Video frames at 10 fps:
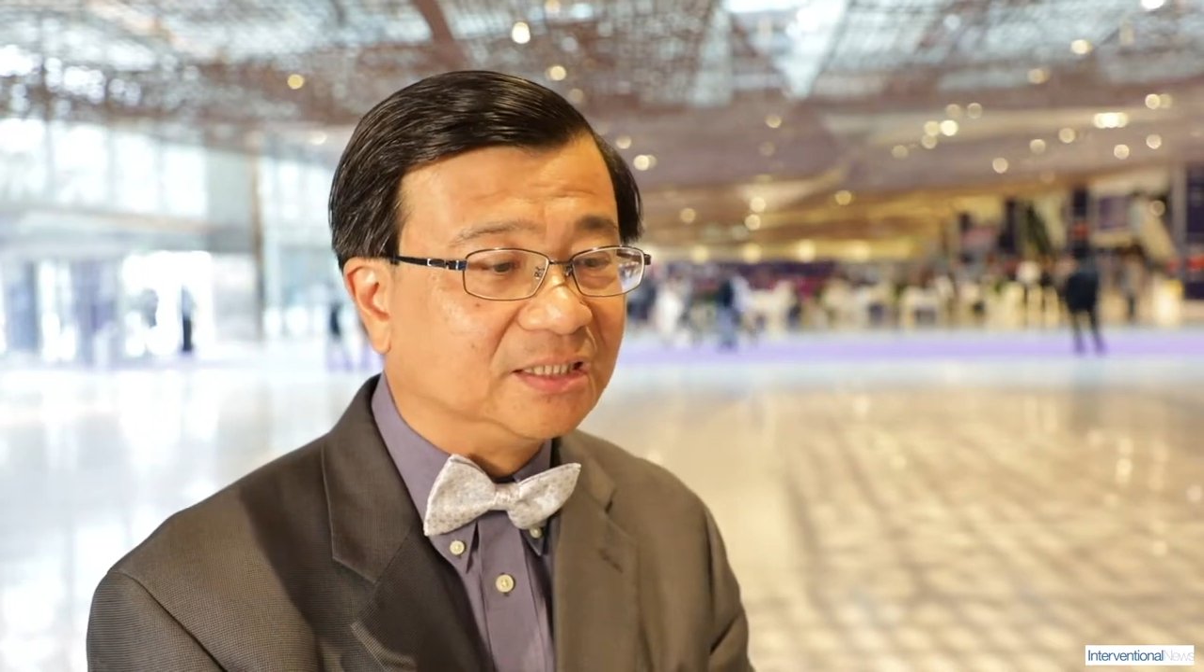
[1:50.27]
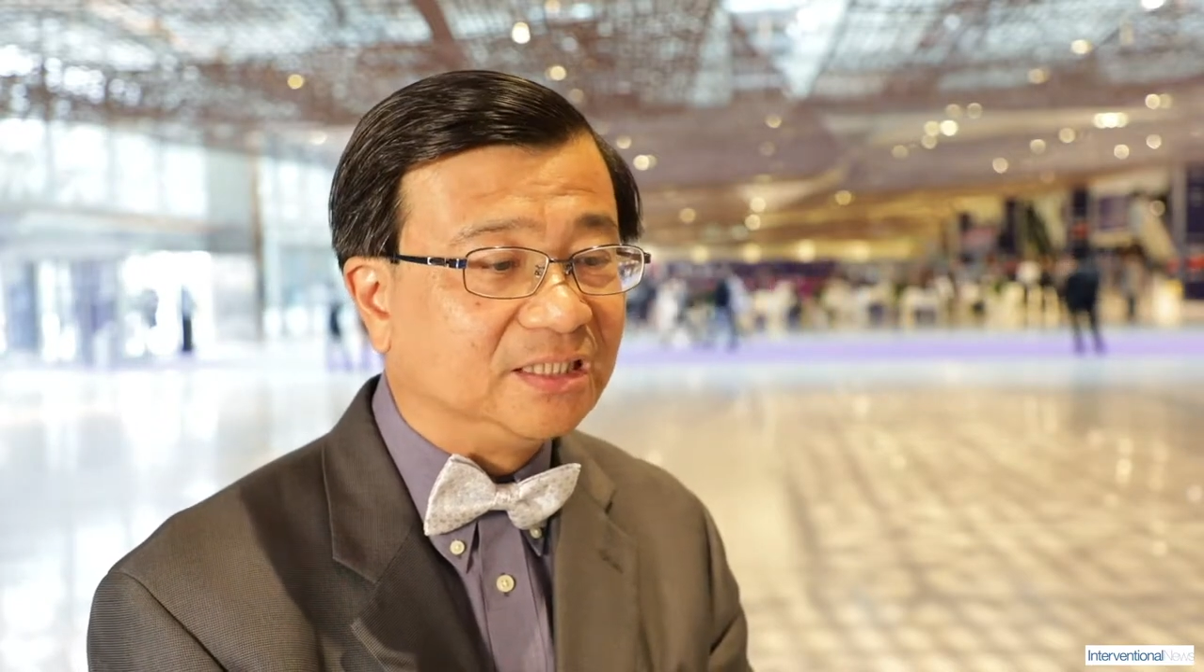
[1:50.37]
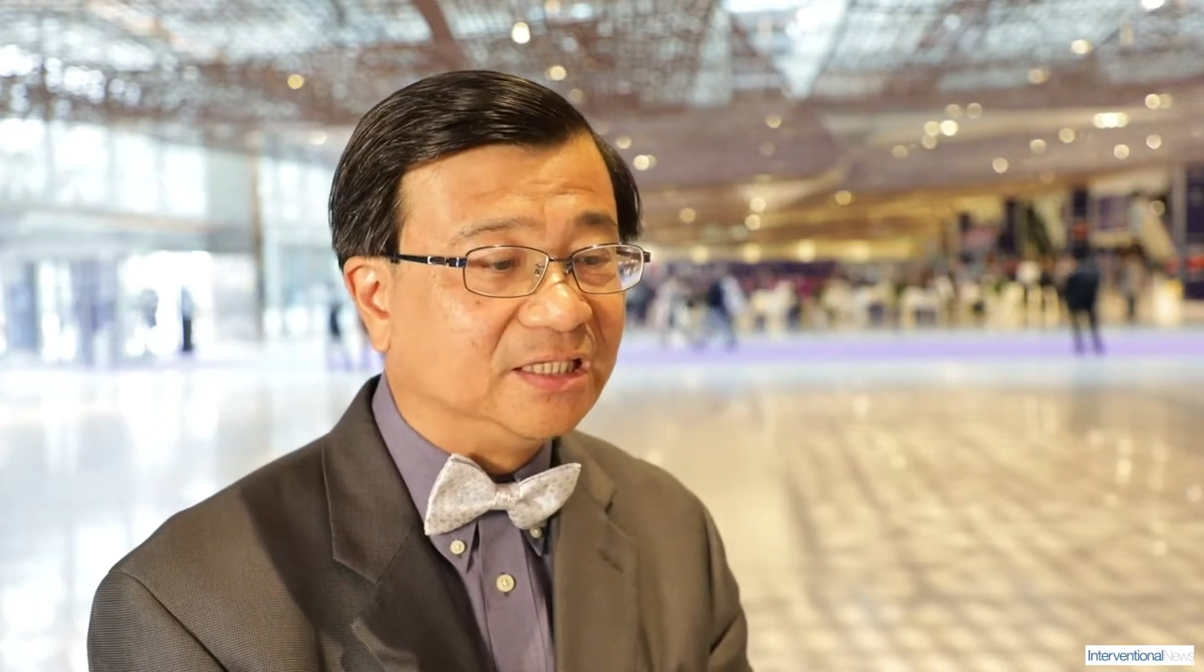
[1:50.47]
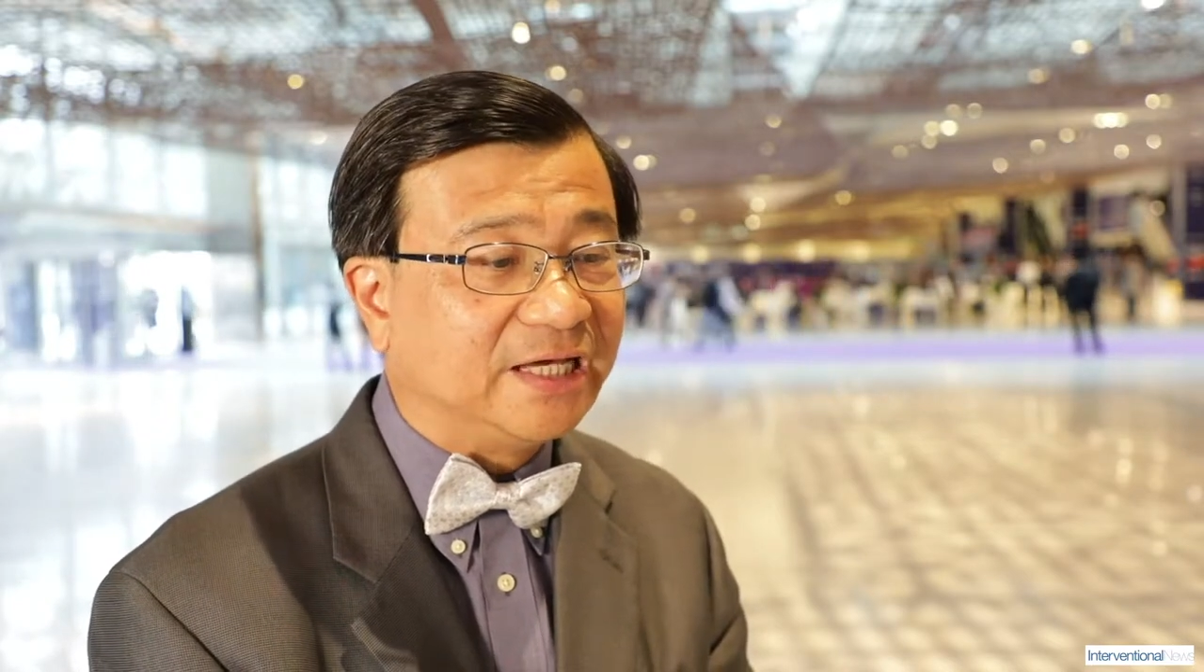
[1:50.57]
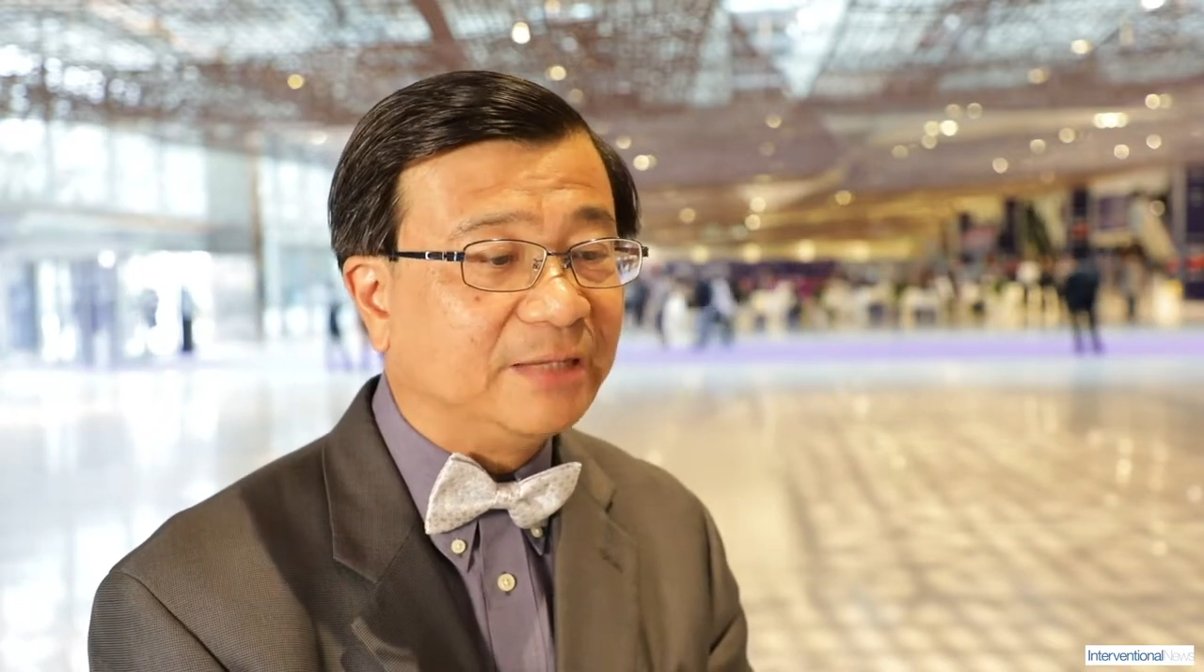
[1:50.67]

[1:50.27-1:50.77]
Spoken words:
The